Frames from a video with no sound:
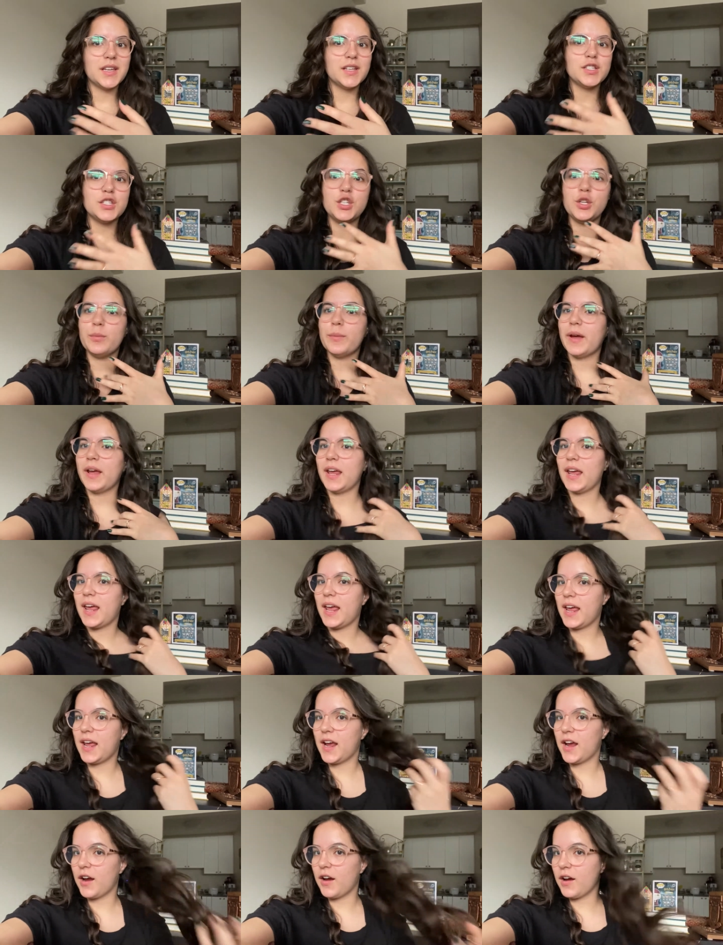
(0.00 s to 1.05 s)
do my
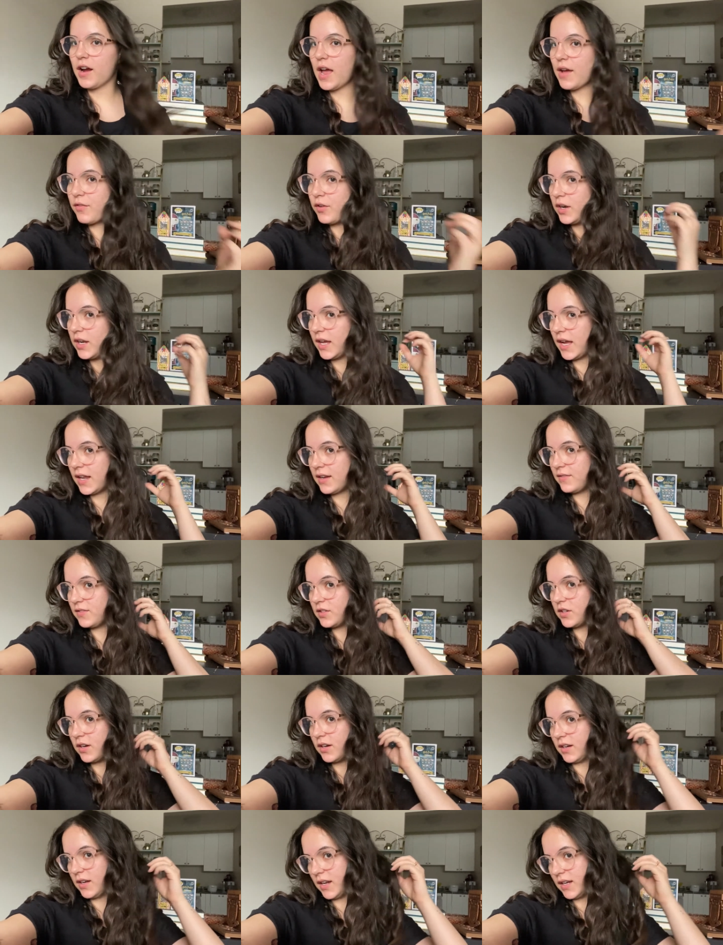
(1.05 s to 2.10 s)
hair. I've already kind of
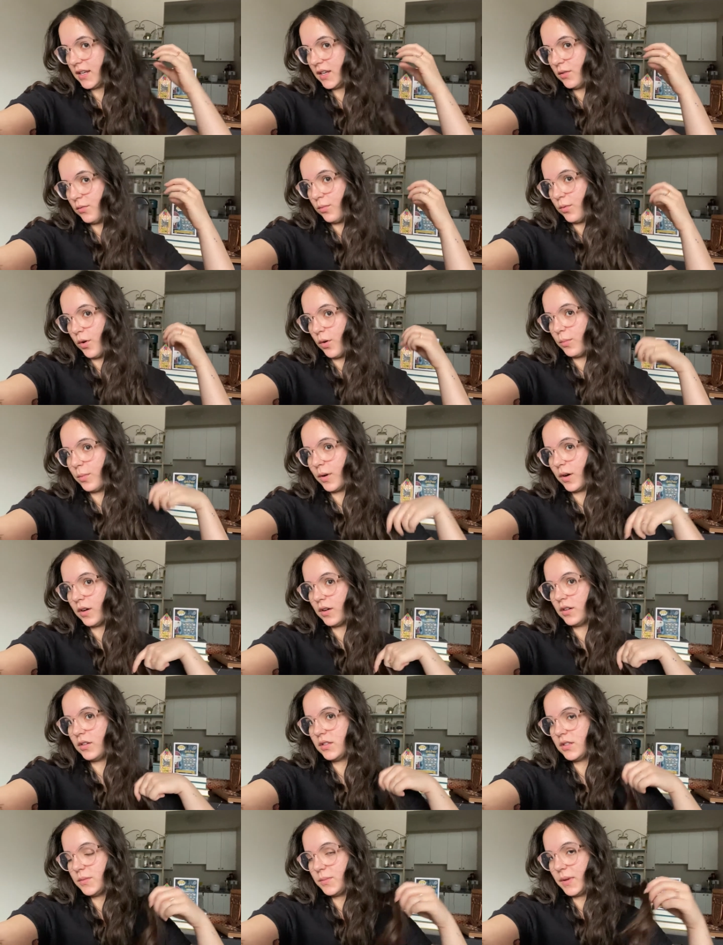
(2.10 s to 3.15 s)
started. I did rope
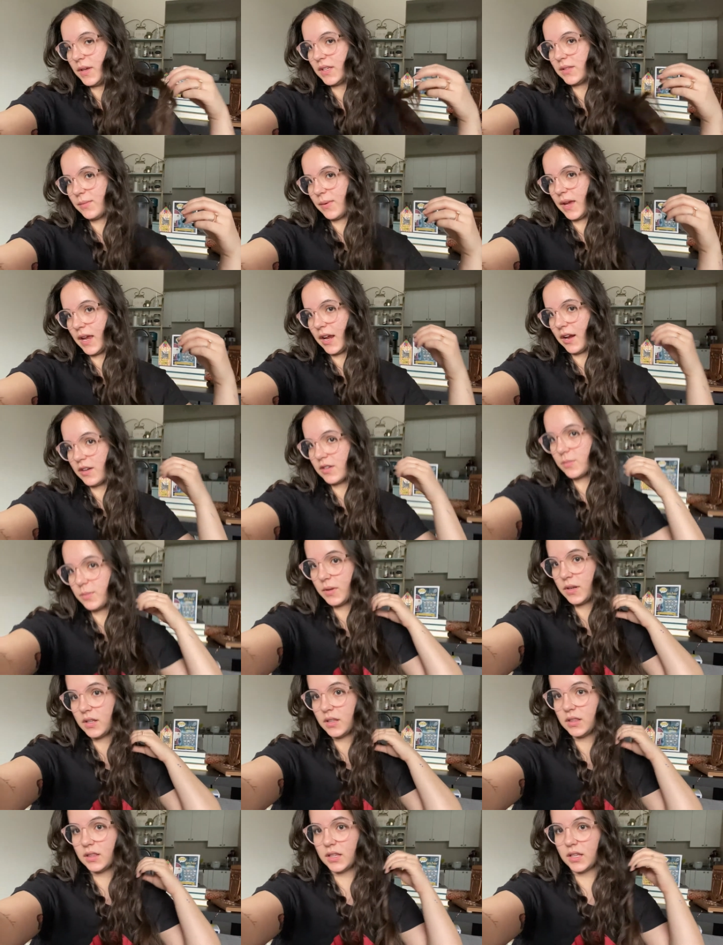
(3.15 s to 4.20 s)
curls because my hair's
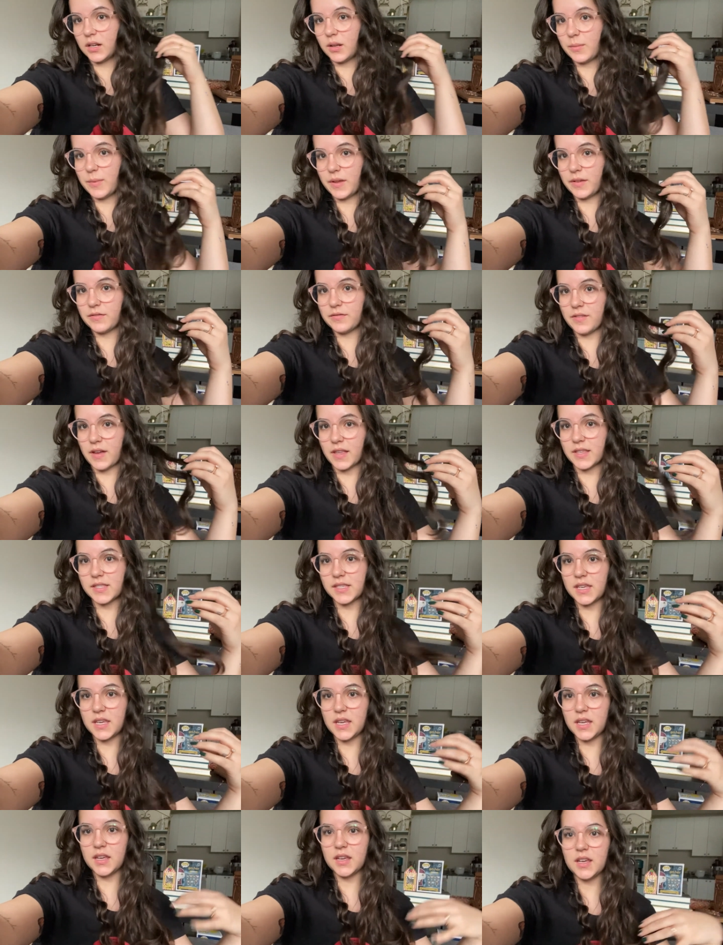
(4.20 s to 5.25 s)
been a little bit
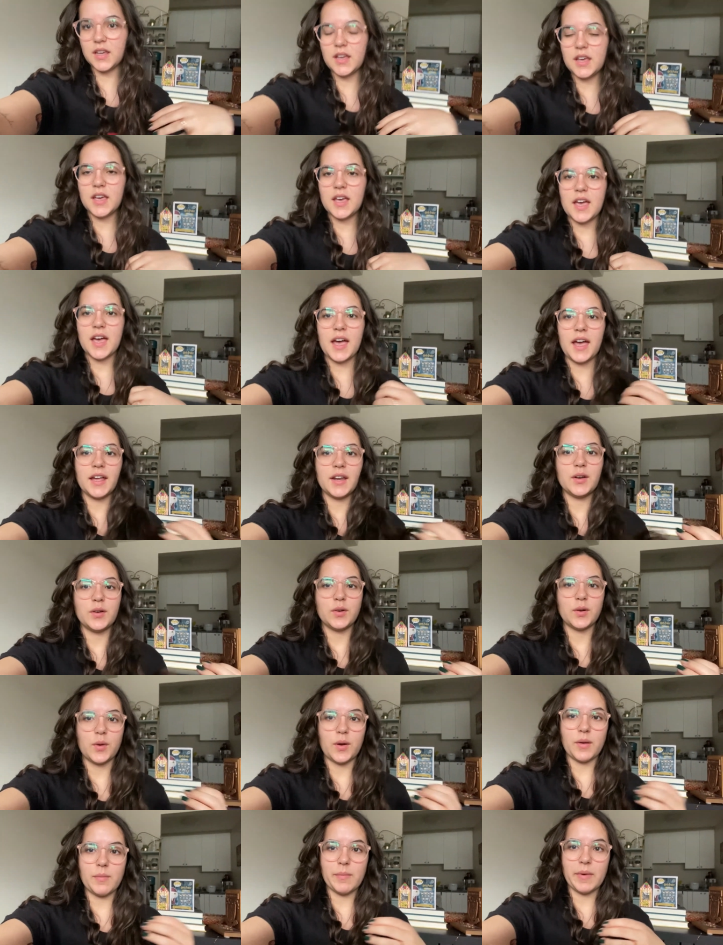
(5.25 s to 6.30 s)
fussy. I don't
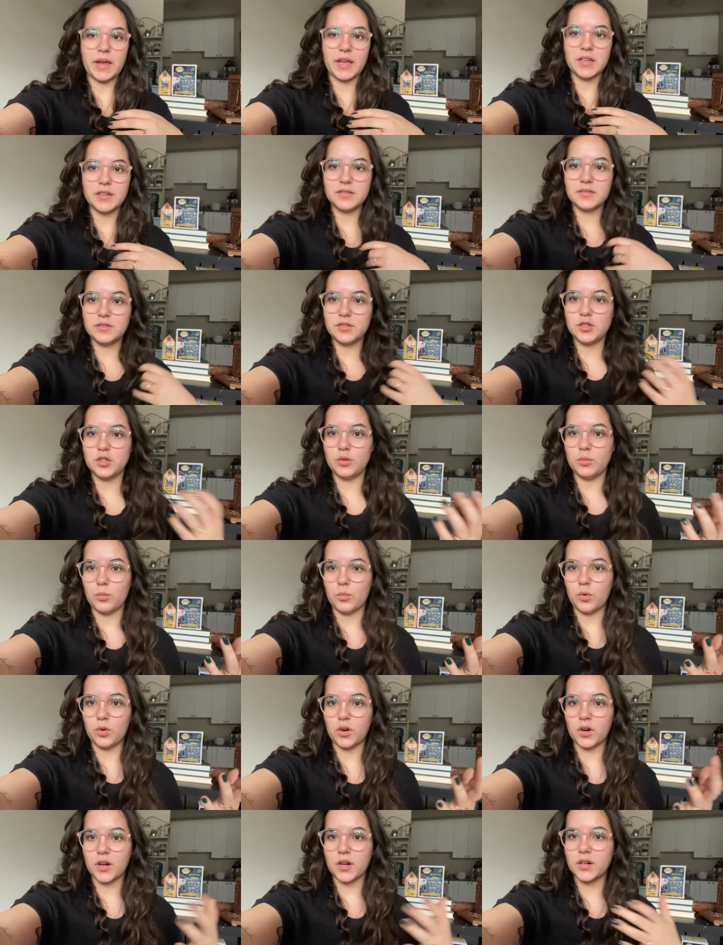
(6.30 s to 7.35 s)
know, I might do
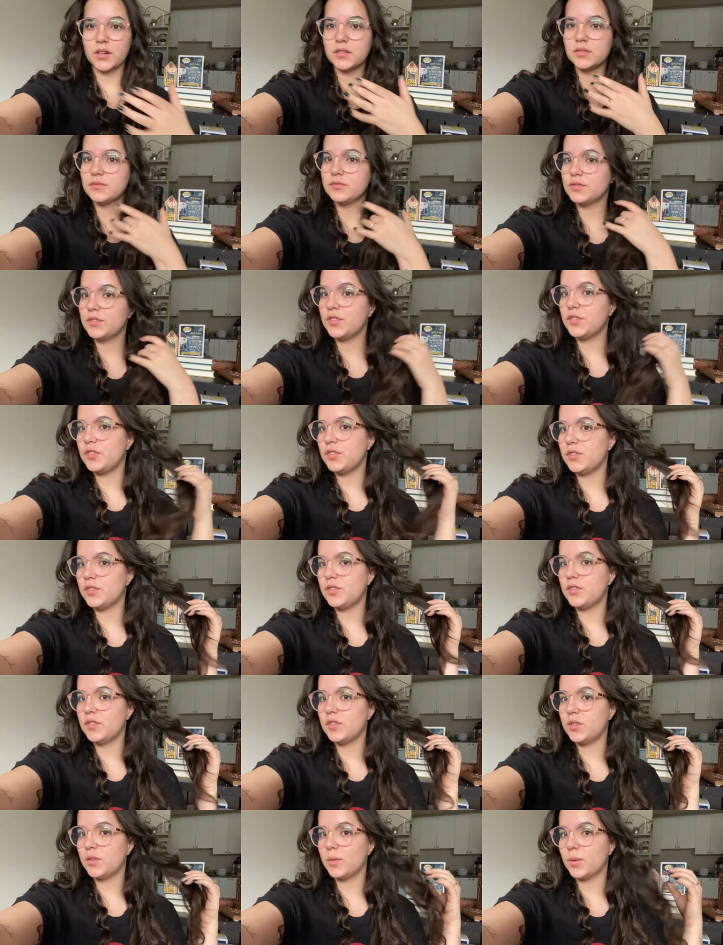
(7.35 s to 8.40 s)
more
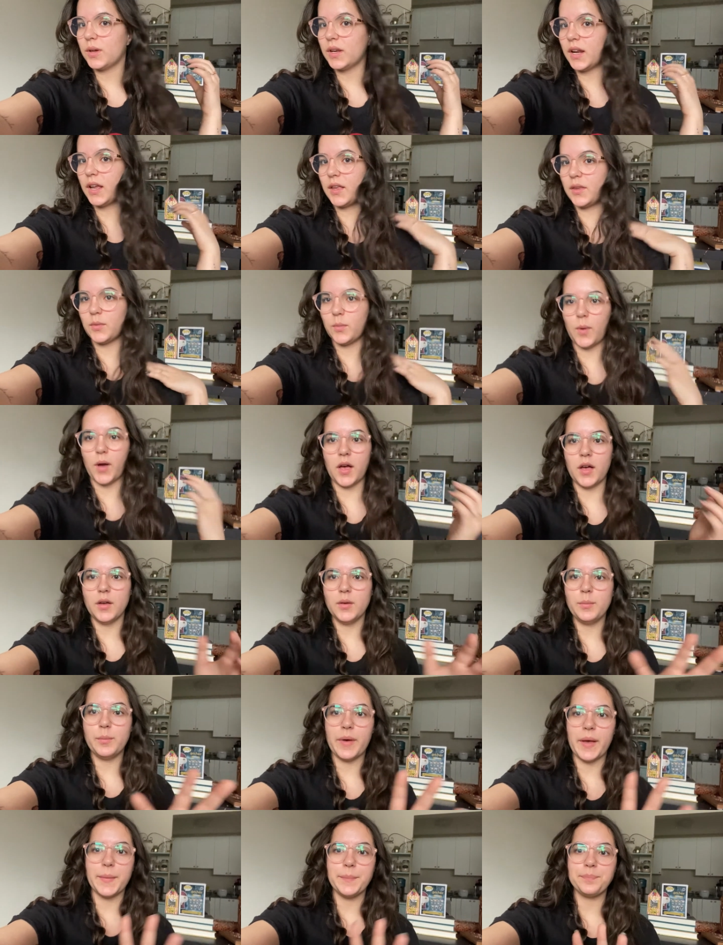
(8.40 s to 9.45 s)
to it as well,
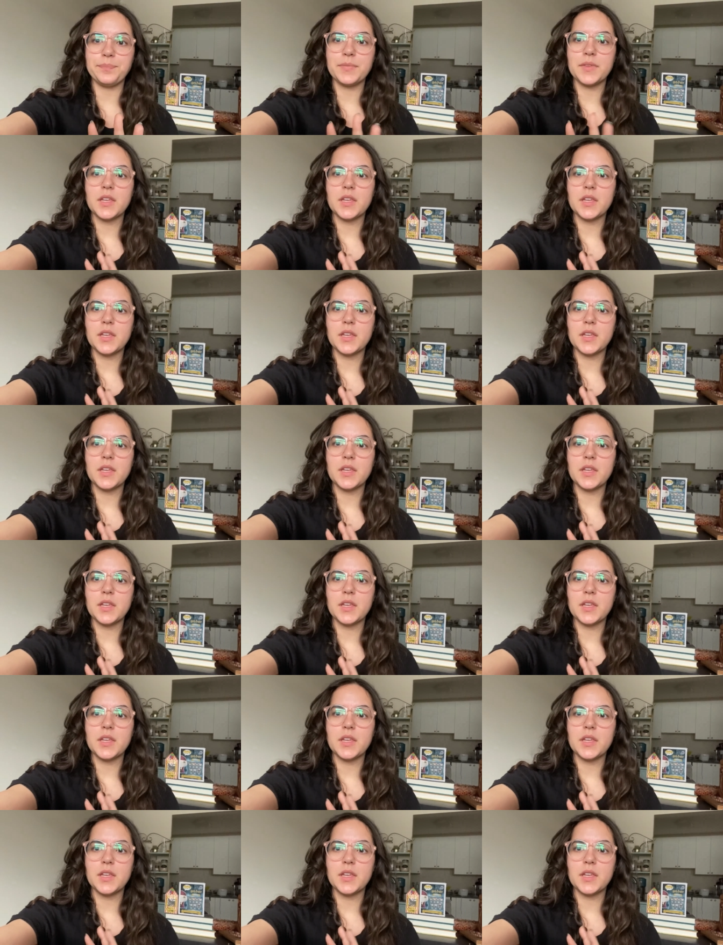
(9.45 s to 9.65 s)
but